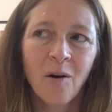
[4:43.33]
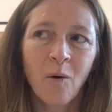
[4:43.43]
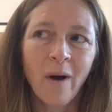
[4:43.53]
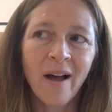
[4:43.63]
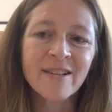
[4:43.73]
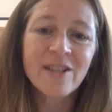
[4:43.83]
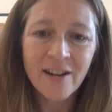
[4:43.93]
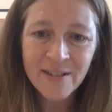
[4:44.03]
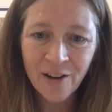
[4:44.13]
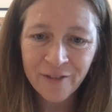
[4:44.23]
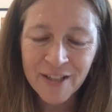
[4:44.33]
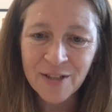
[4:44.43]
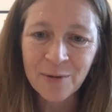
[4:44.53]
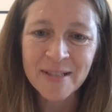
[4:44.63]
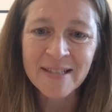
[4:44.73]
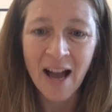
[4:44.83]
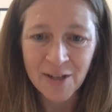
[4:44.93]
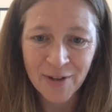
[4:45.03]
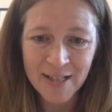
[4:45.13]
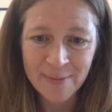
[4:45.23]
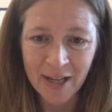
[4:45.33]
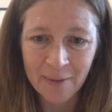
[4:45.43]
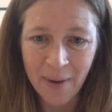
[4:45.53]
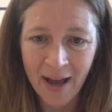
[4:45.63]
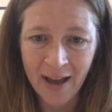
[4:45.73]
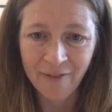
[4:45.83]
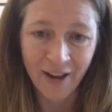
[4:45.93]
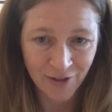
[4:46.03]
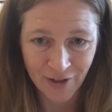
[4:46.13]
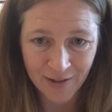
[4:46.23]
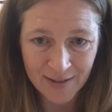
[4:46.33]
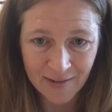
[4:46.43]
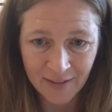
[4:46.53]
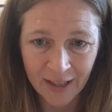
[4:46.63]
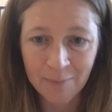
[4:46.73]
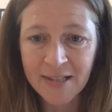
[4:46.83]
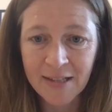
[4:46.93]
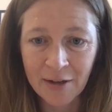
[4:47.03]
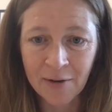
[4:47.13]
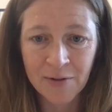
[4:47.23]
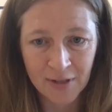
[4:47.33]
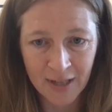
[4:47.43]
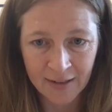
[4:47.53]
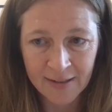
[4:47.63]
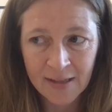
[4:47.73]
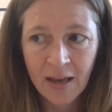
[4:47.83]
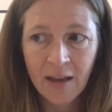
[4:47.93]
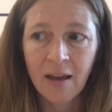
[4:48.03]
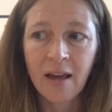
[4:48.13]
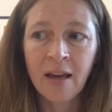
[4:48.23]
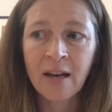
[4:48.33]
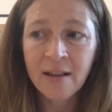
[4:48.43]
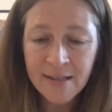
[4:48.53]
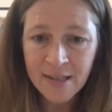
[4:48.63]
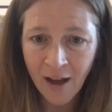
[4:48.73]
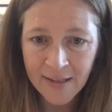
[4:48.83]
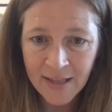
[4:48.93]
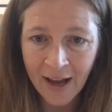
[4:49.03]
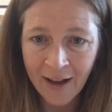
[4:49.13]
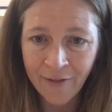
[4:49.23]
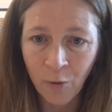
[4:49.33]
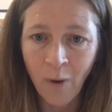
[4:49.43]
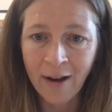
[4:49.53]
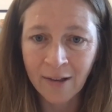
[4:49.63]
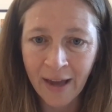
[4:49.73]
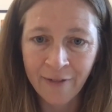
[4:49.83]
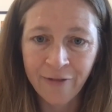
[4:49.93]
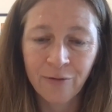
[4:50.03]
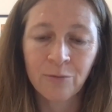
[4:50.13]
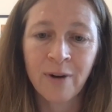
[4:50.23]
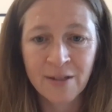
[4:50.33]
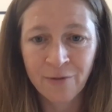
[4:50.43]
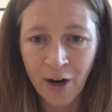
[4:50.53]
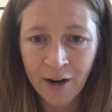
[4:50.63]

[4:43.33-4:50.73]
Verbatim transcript: Well, SARS CoV two is not transmitted by vectors like mosquitoes or ticks. It is thought to have a wildlife reservoir